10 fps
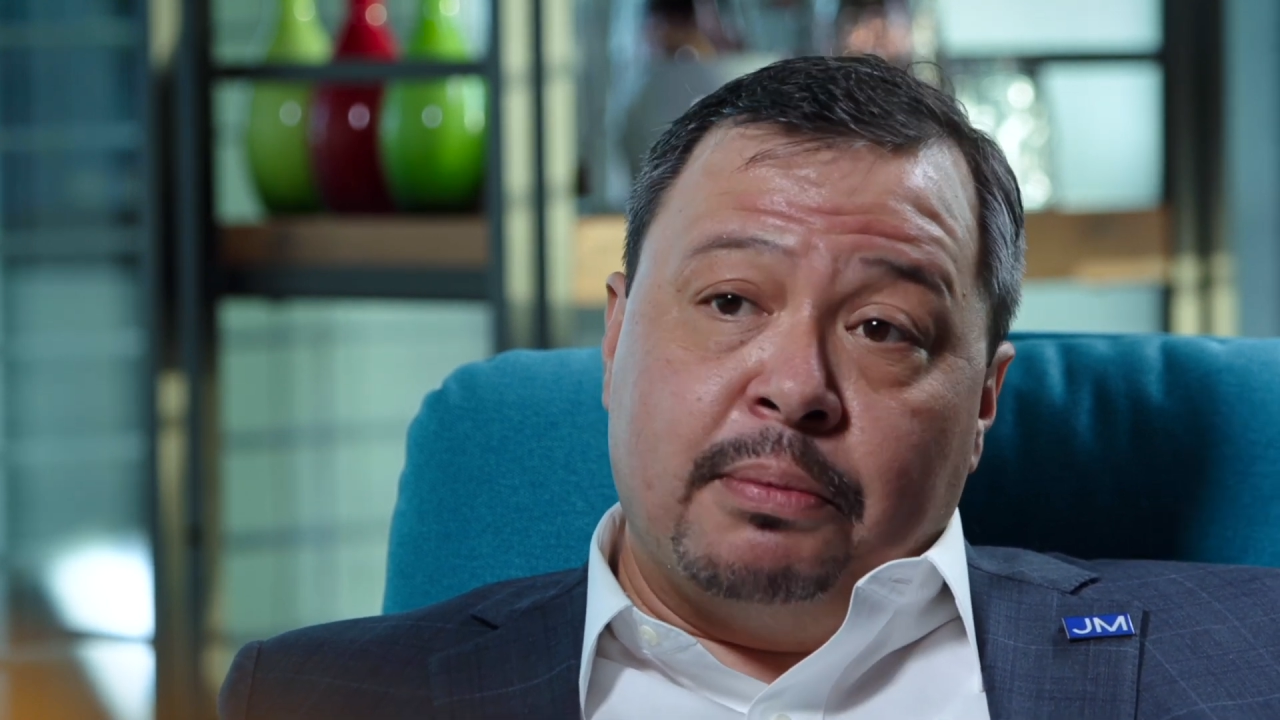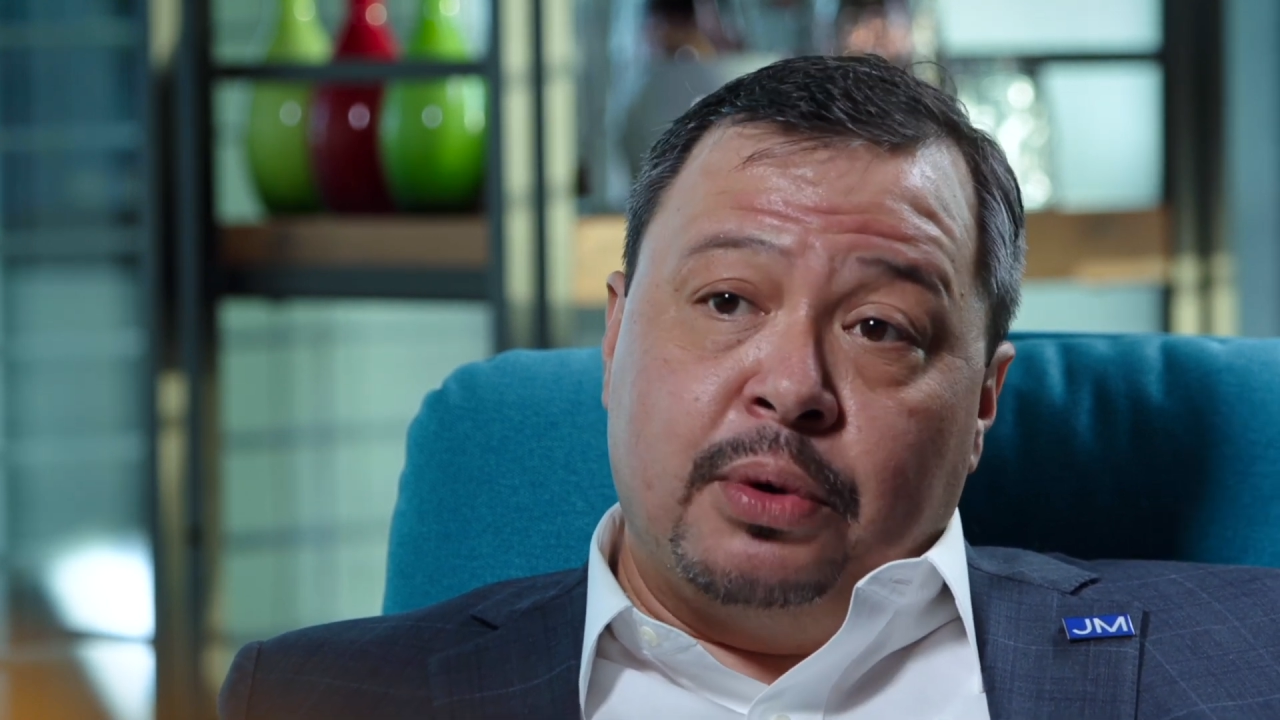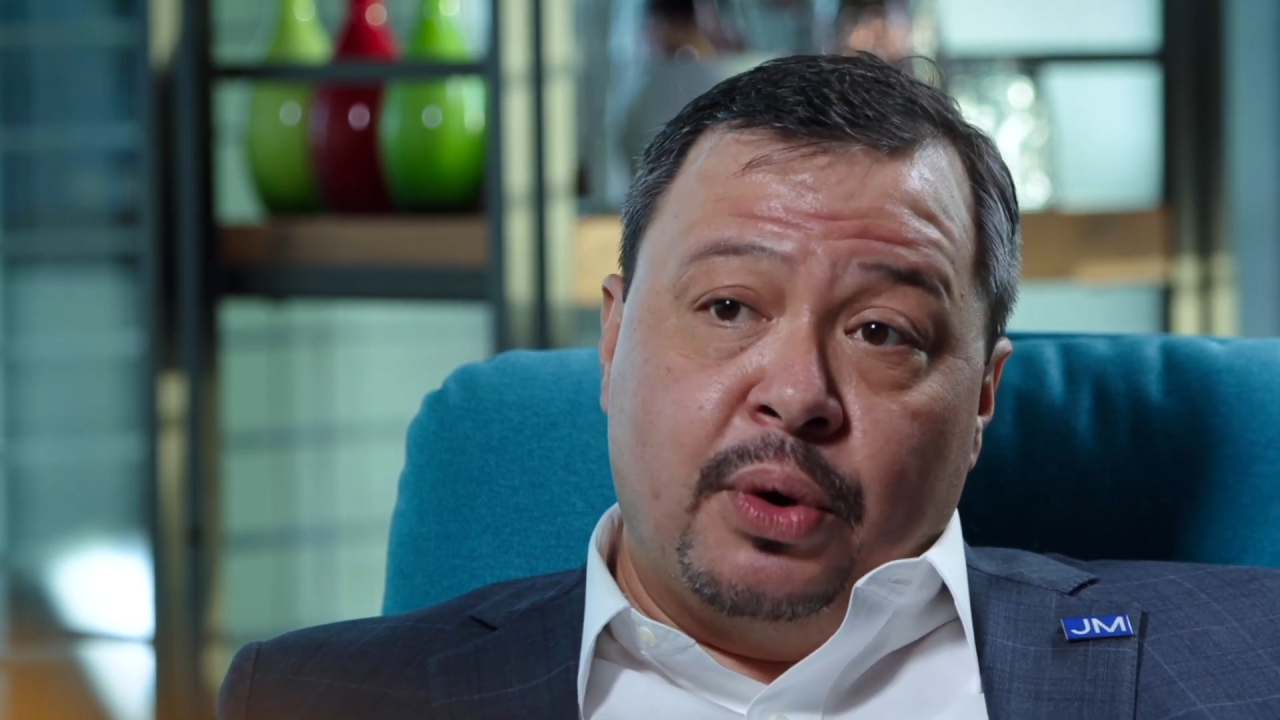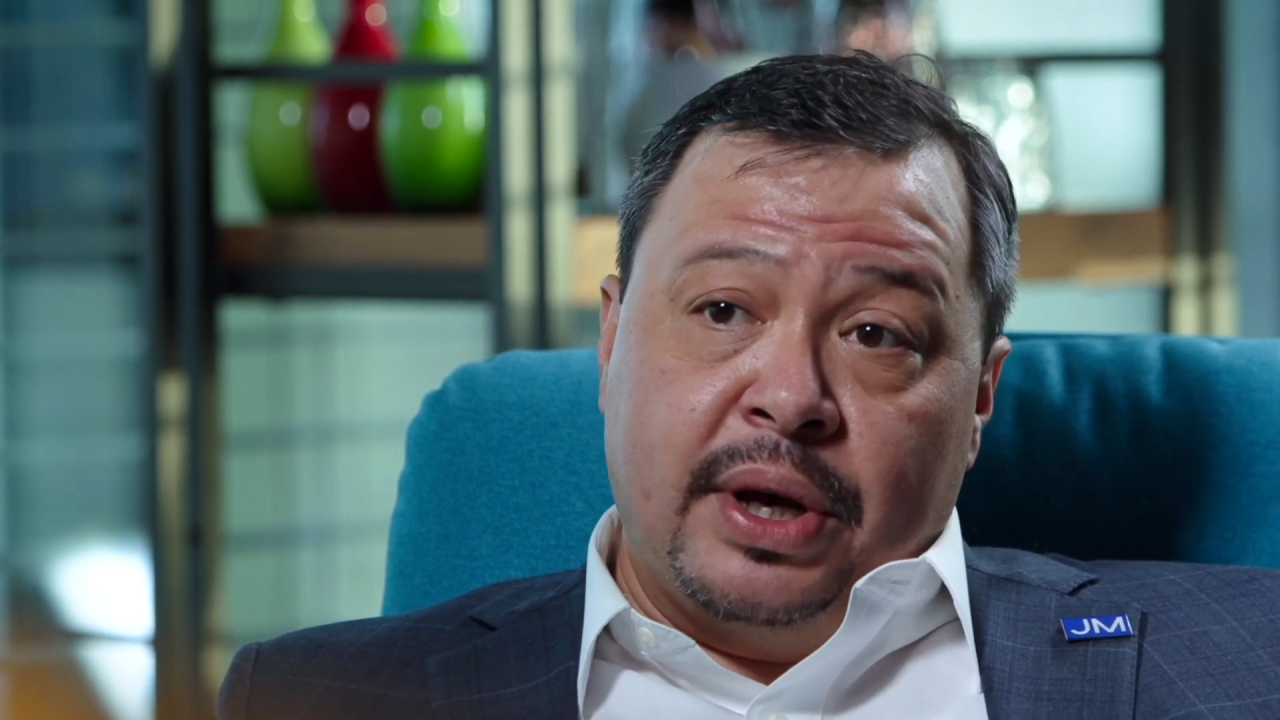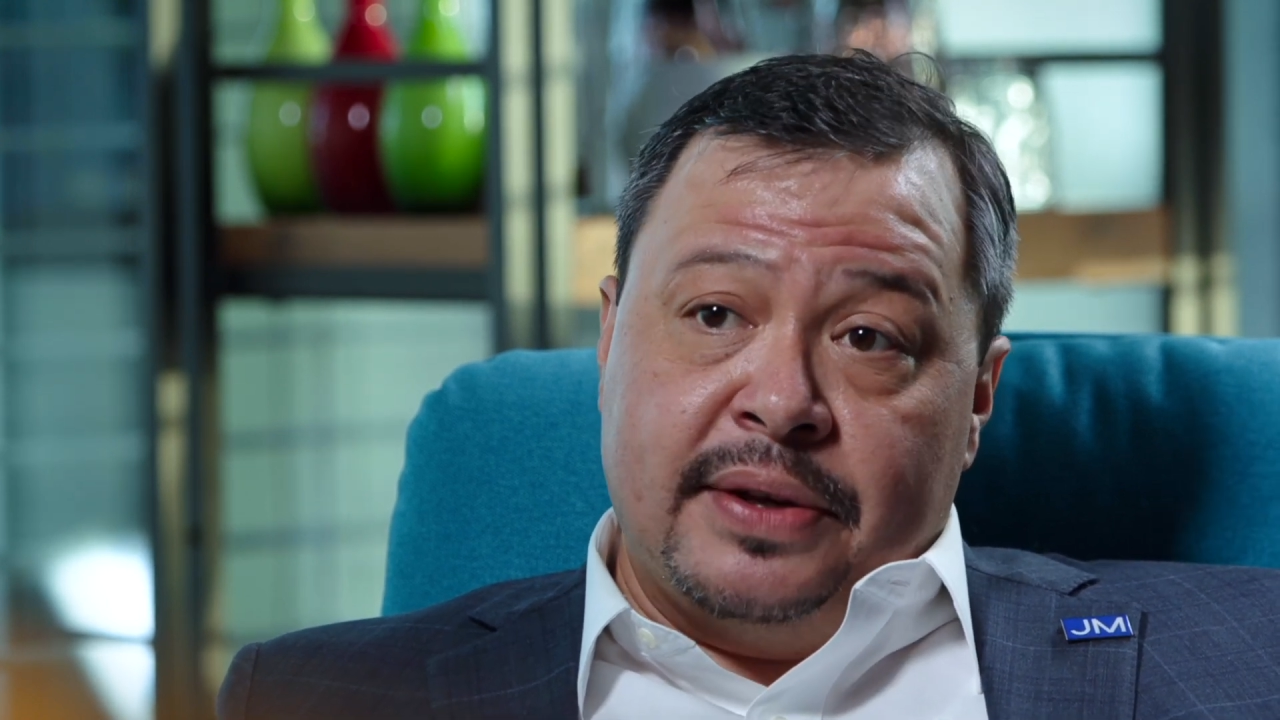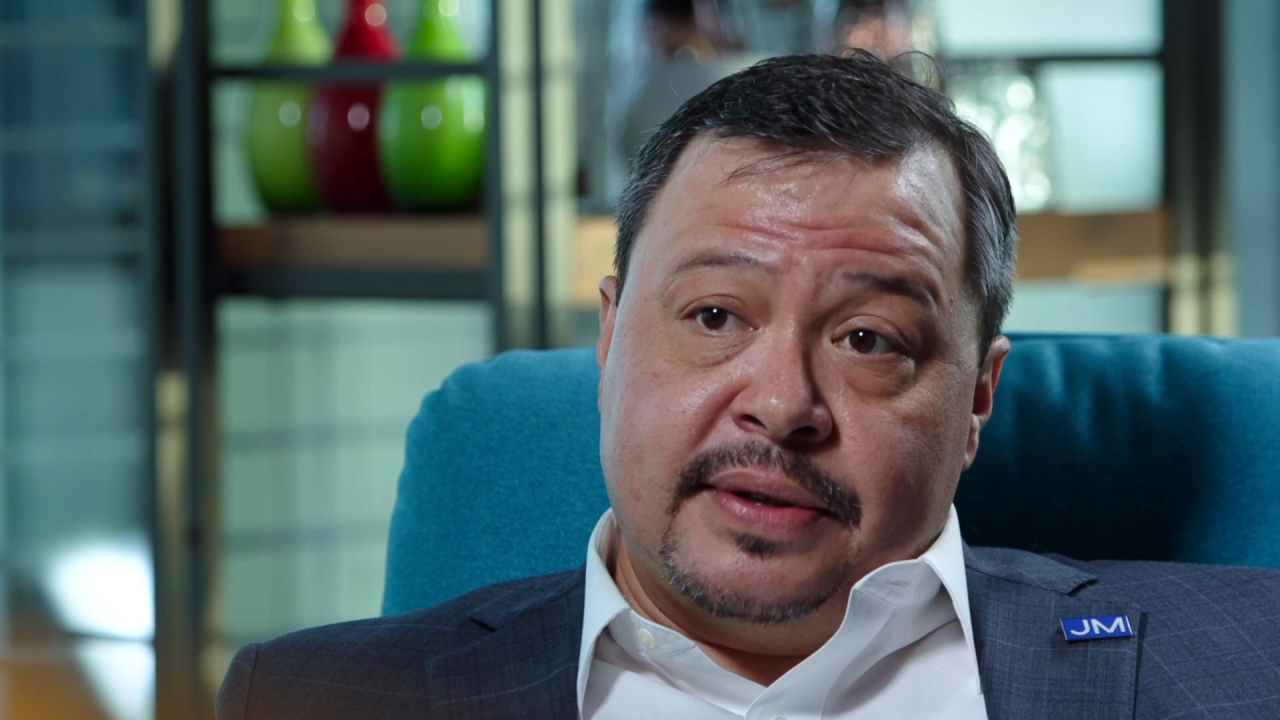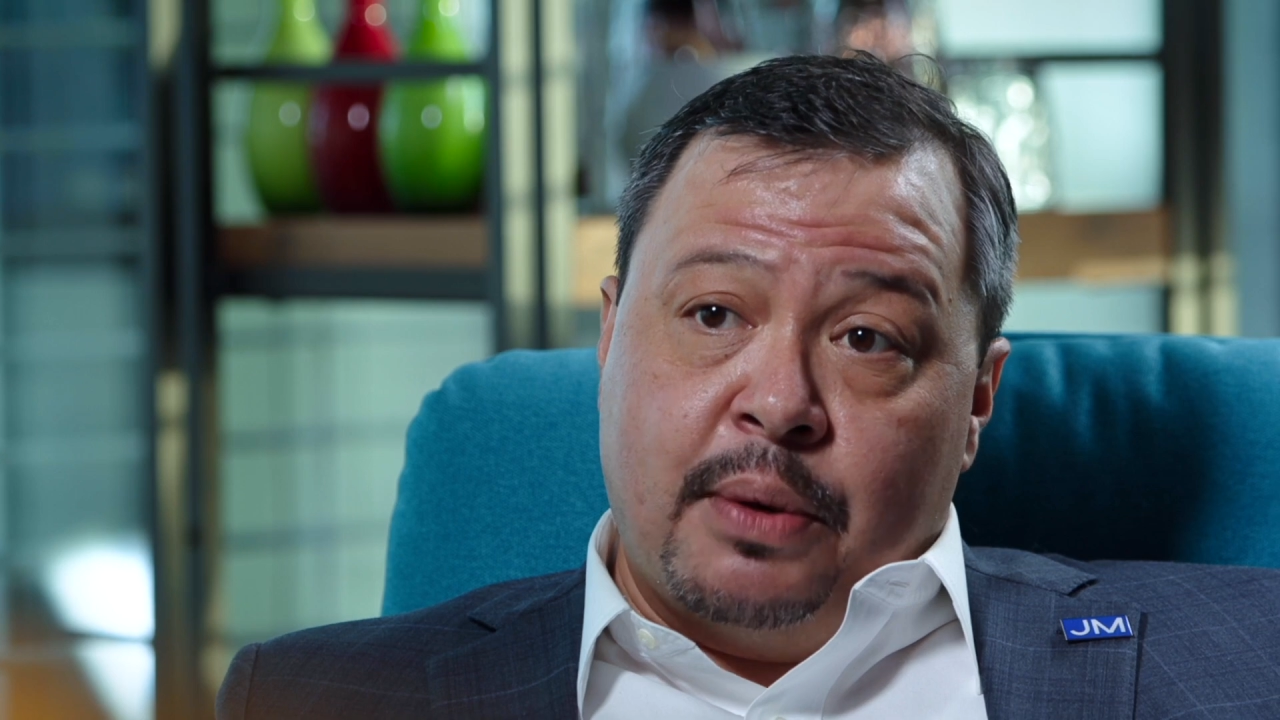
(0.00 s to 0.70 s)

employees